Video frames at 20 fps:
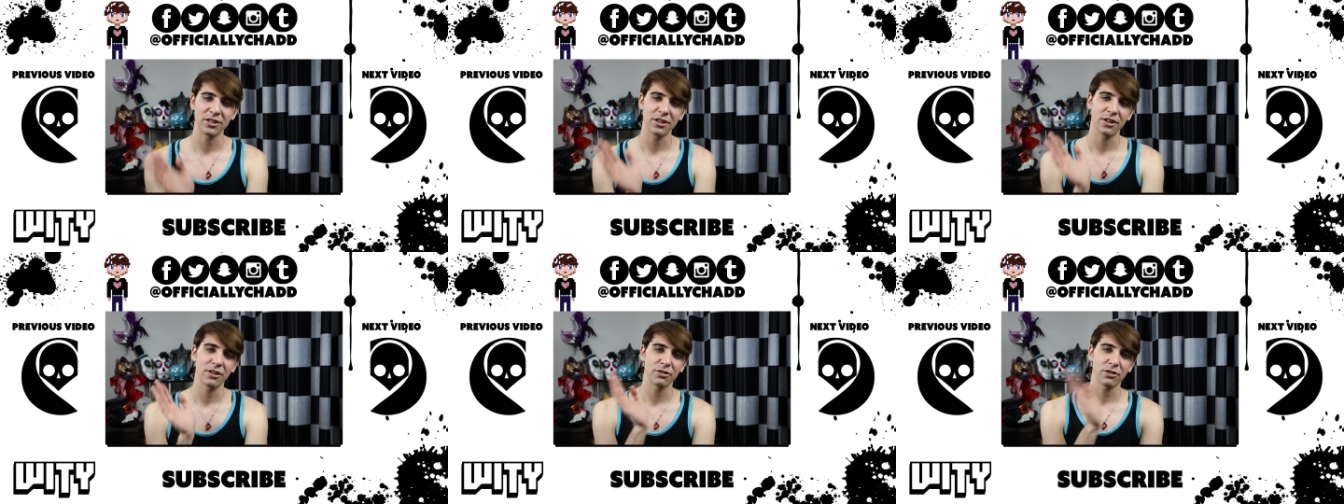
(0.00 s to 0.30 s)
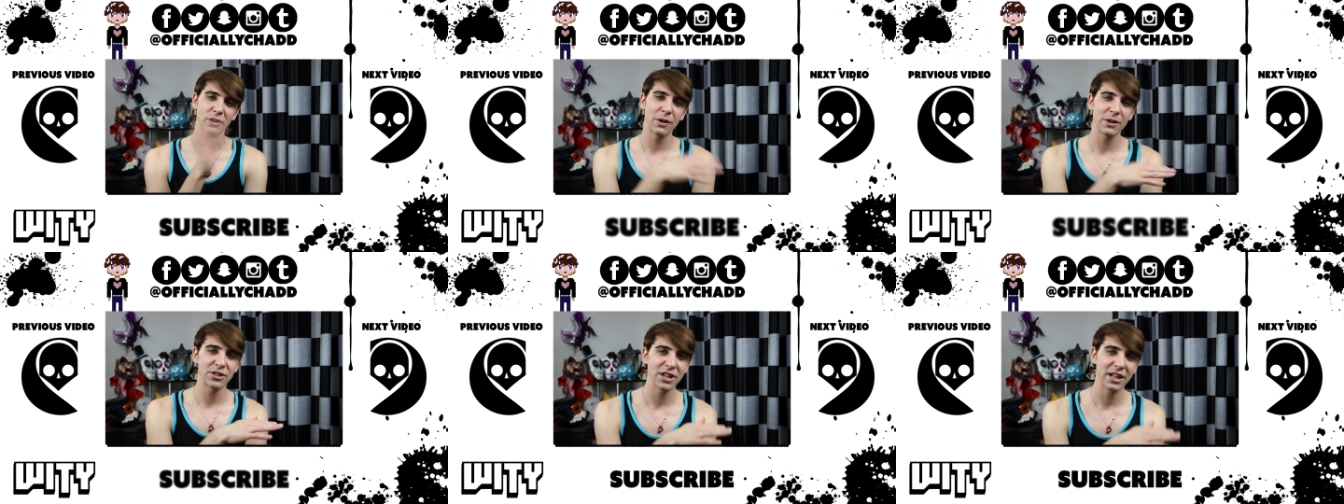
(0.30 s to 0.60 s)
So
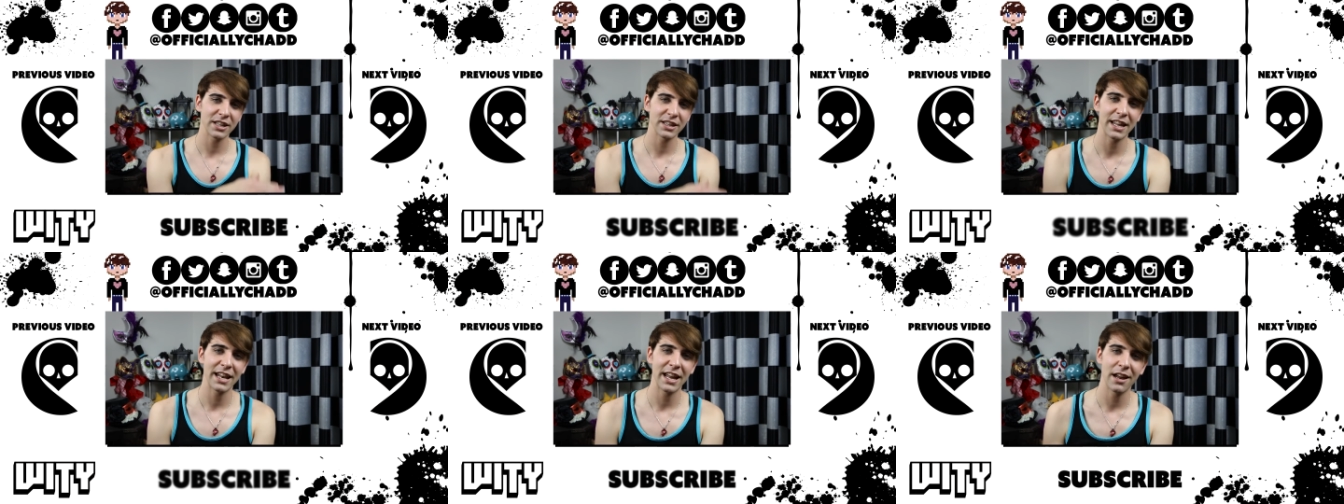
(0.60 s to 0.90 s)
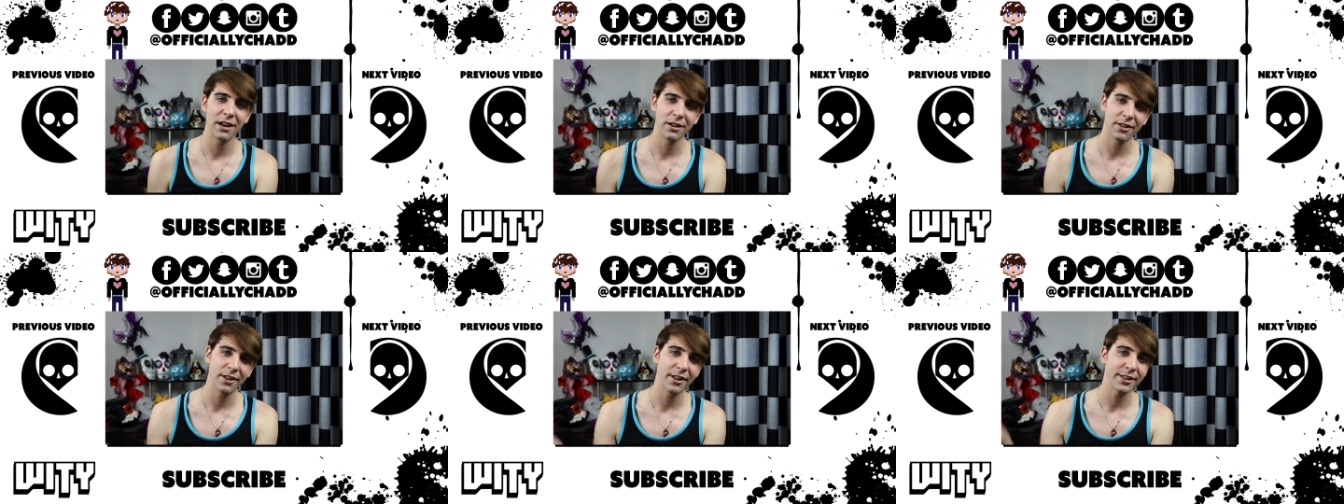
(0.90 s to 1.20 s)
go and check that
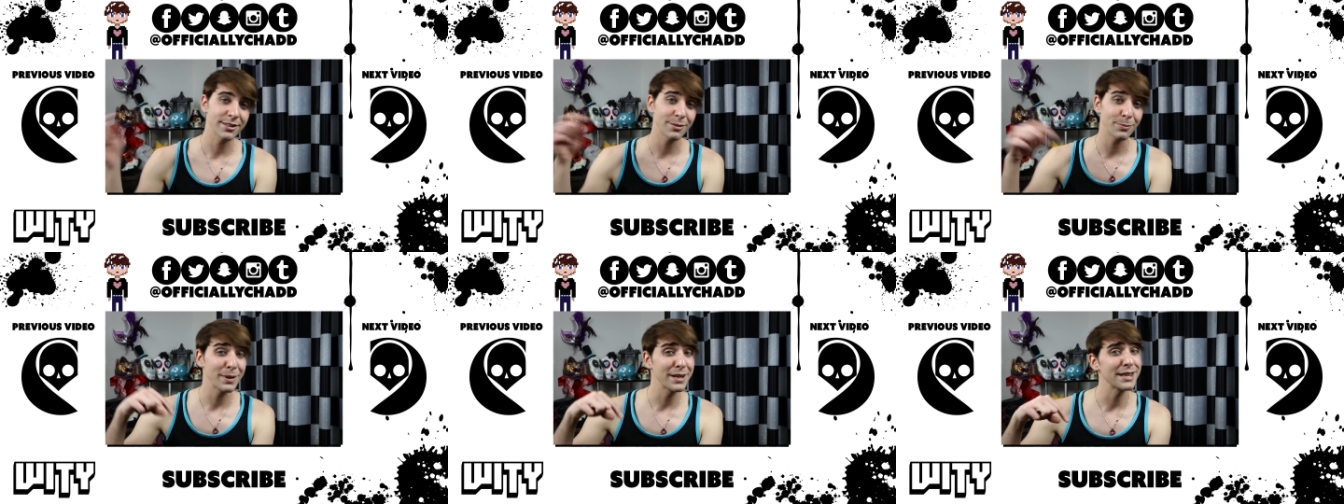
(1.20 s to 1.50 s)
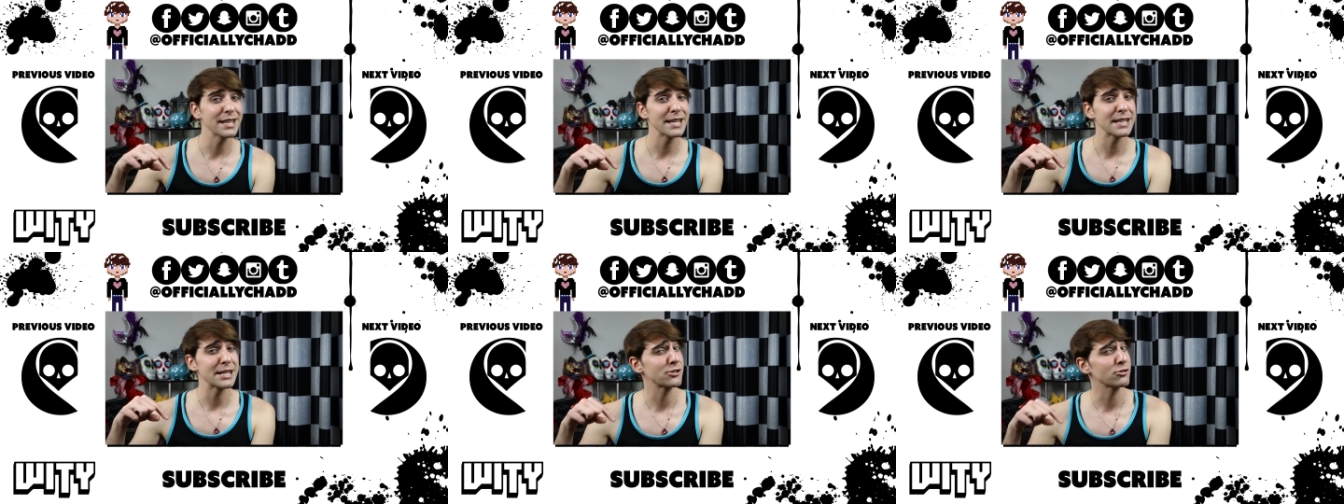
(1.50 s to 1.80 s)
out. It'll also be in
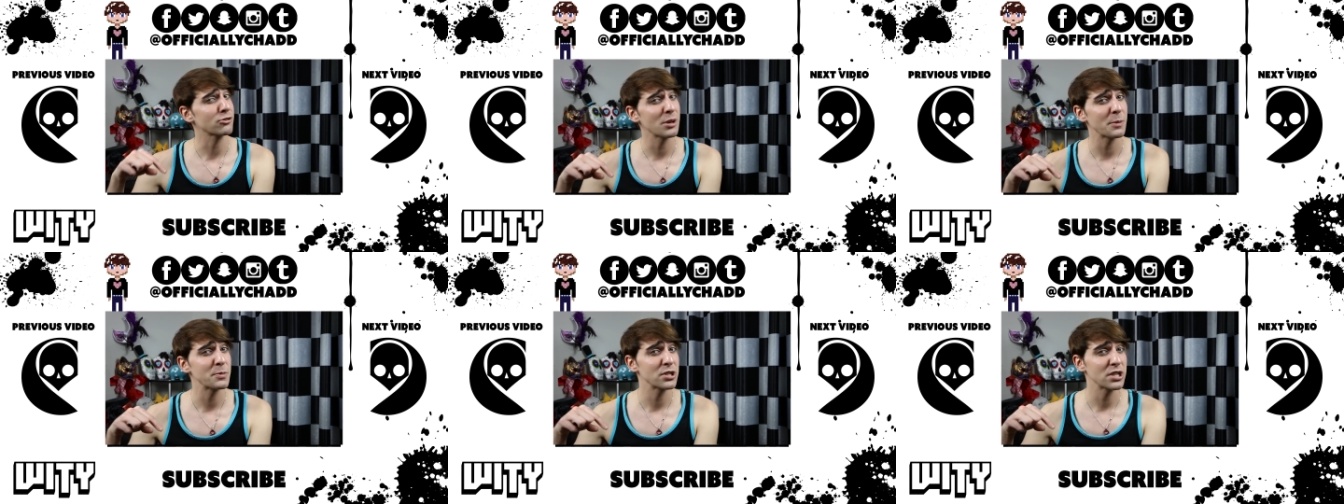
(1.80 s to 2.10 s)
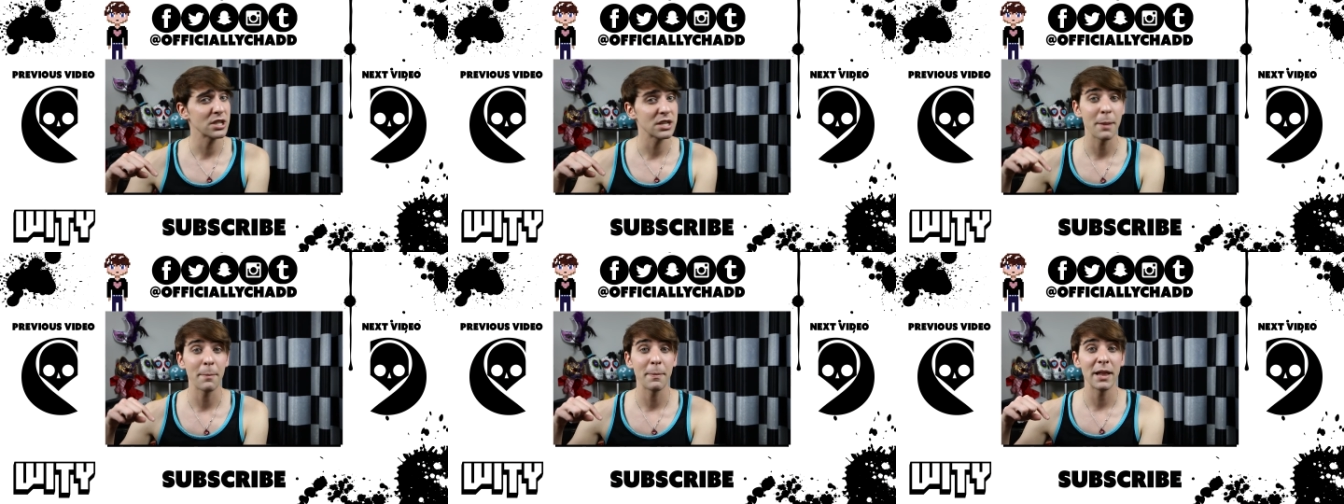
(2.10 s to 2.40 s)
the
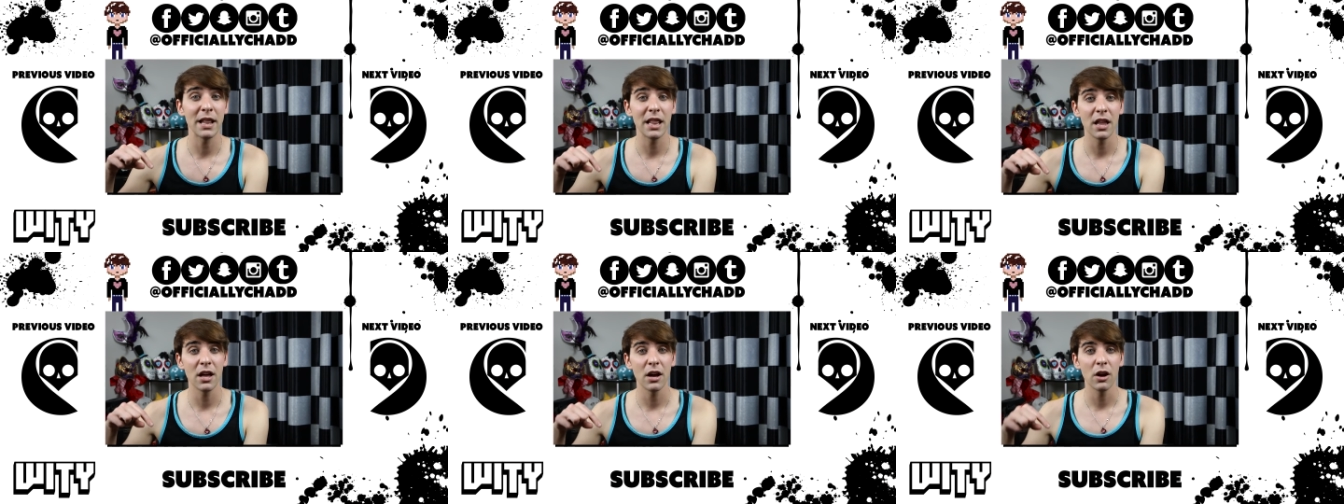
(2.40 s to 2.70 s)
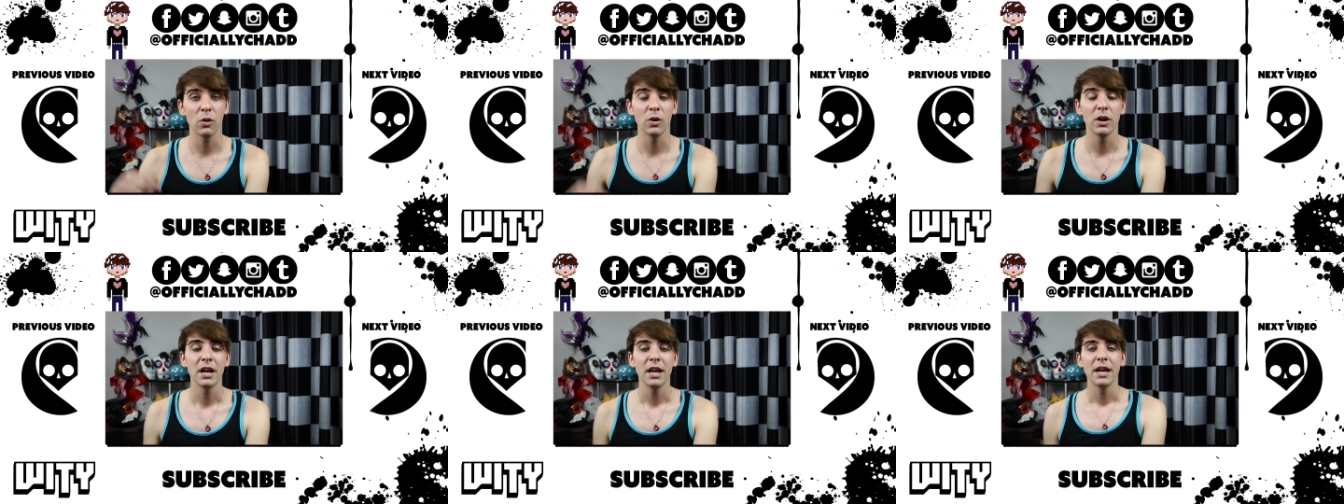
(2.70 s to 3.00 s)
description
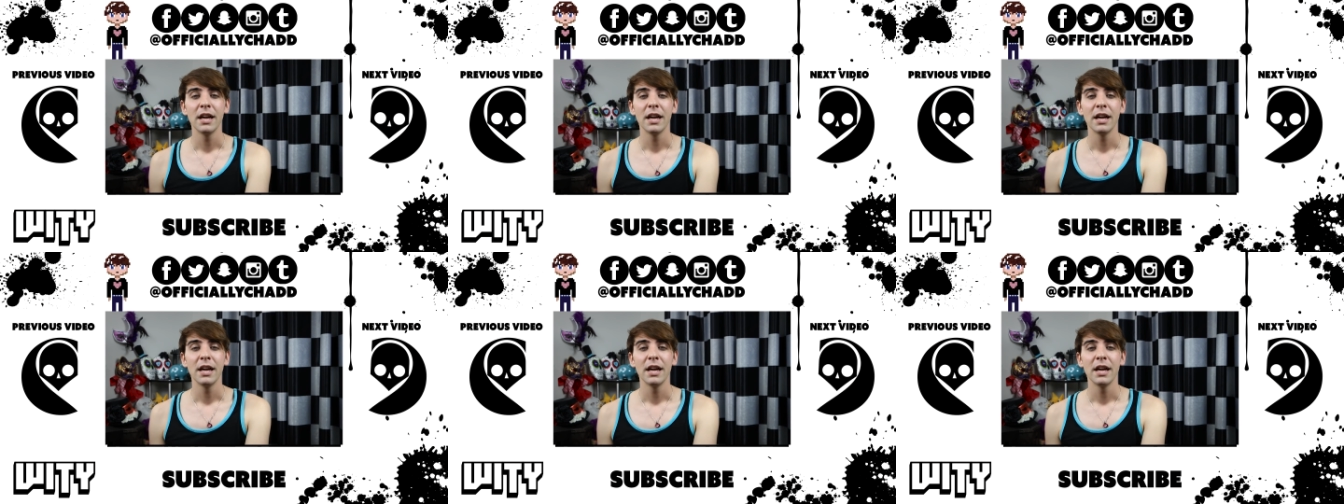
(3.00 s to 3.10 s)
below.